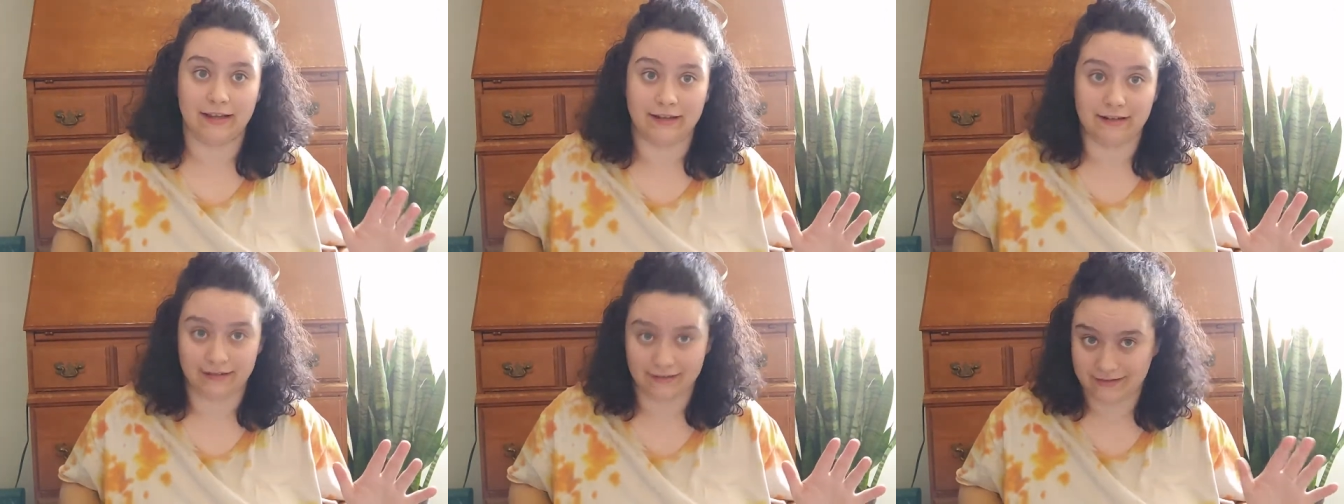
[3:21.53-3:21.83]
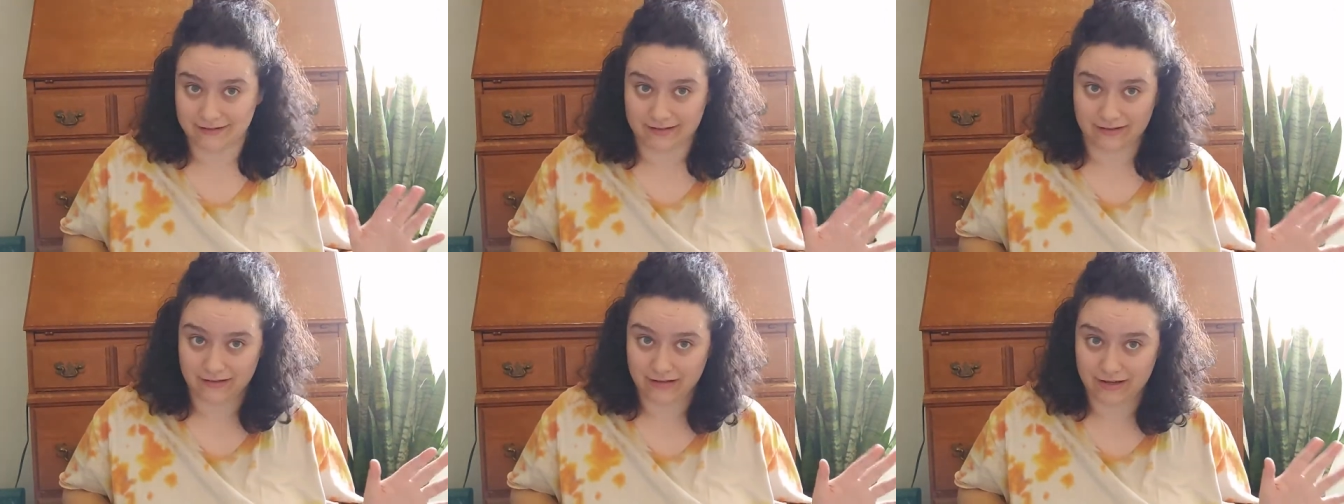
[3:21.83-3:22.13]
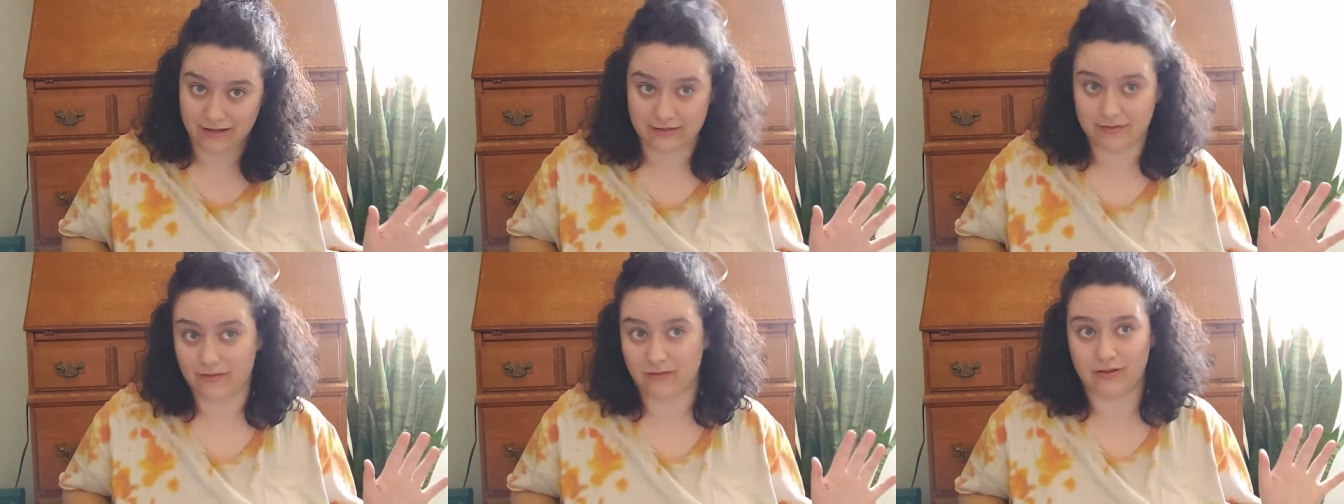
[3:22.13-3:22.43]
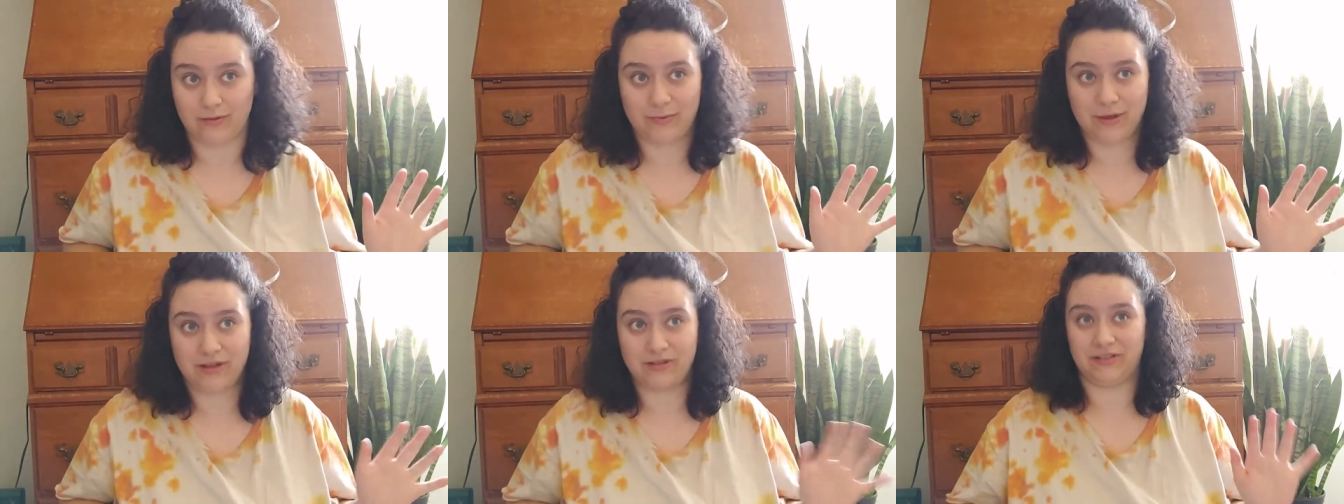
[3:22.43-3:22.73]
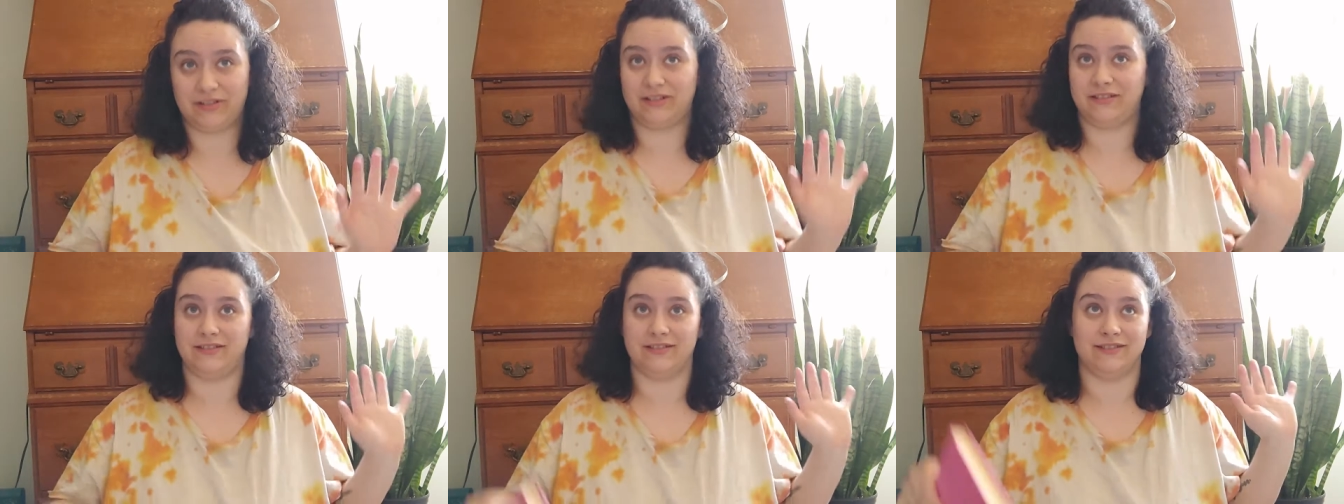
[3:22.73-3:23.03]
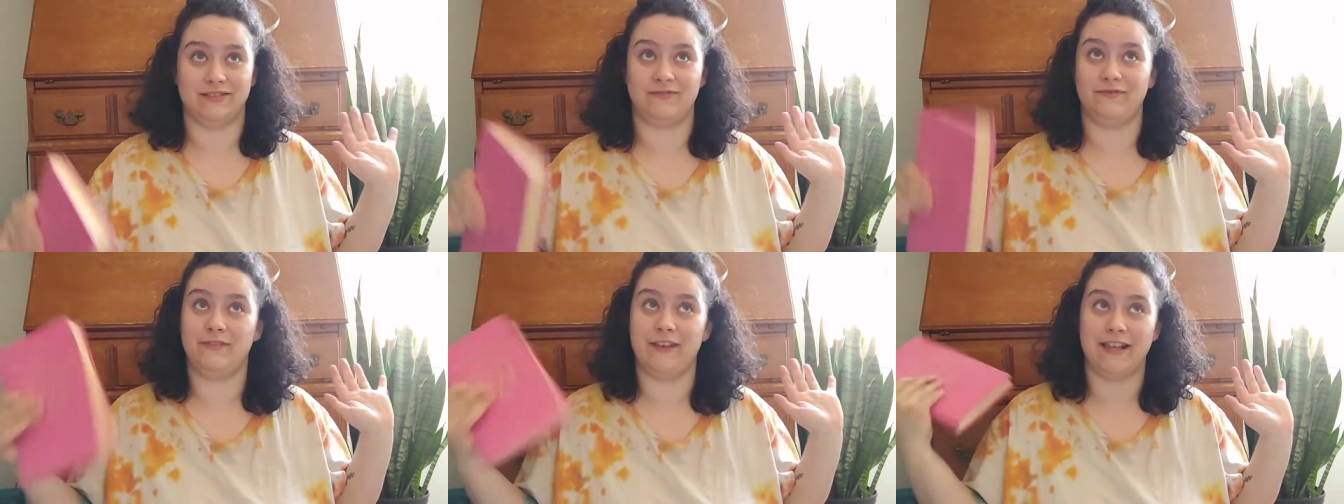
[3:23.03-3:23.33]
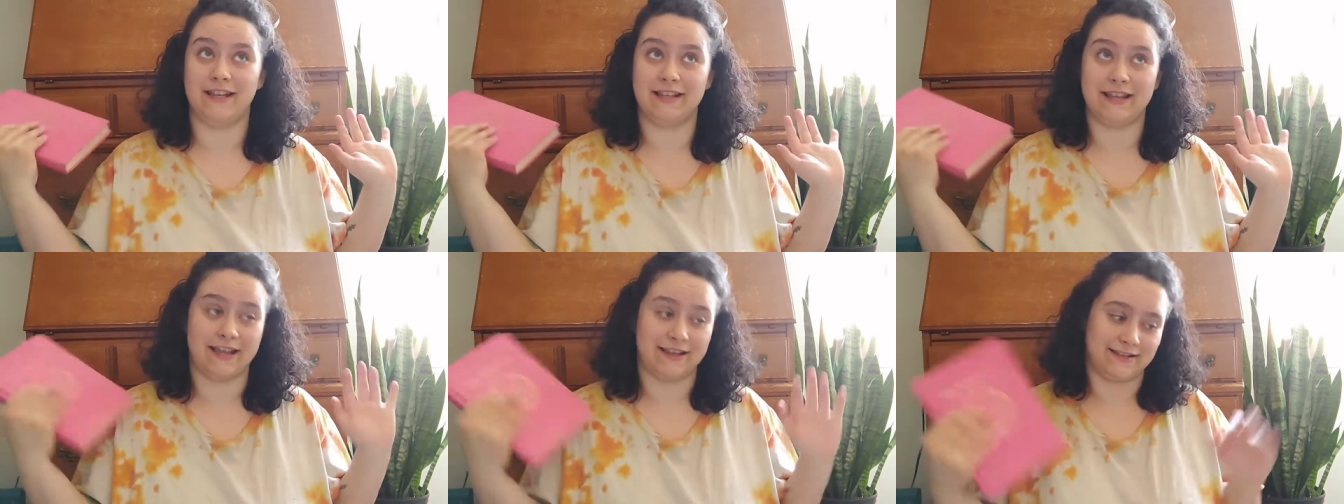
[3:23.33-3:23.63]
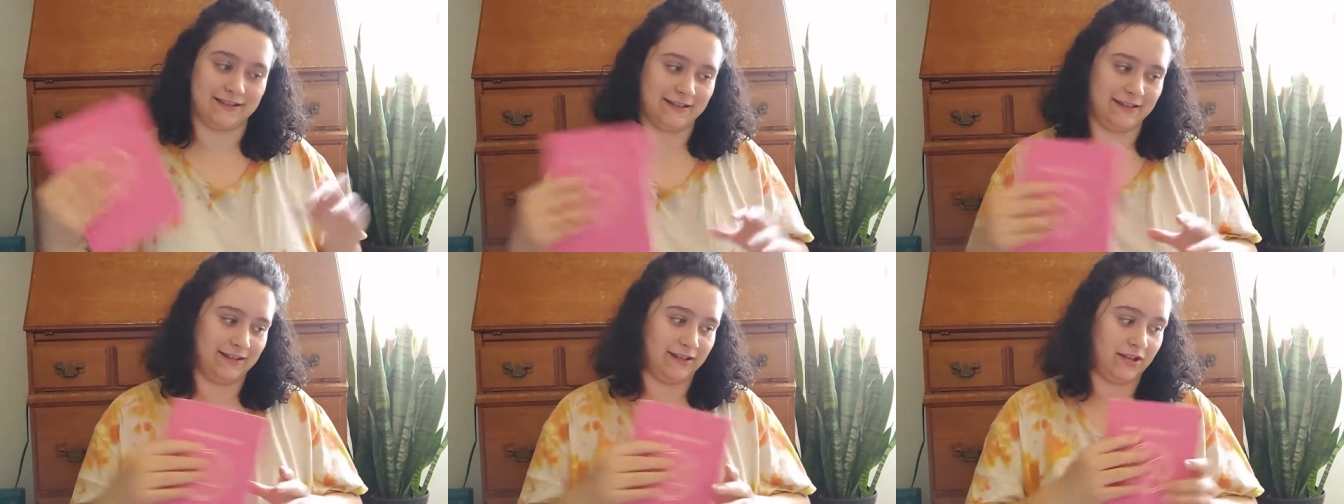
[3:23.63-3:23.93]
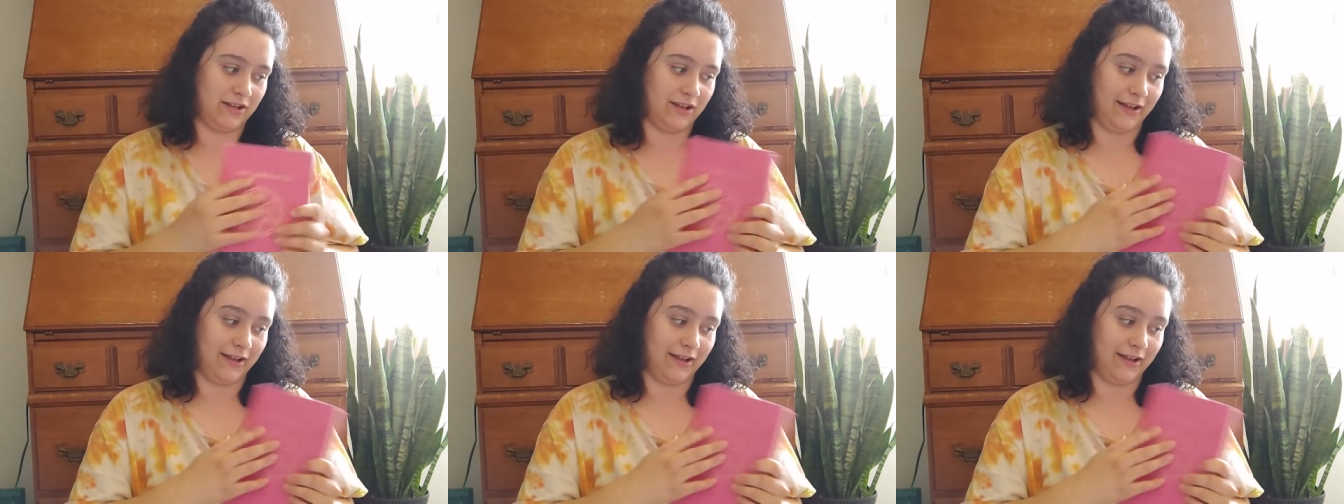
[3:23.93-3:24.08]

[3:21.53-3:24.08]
and tell you guys all about it because it's fantastic.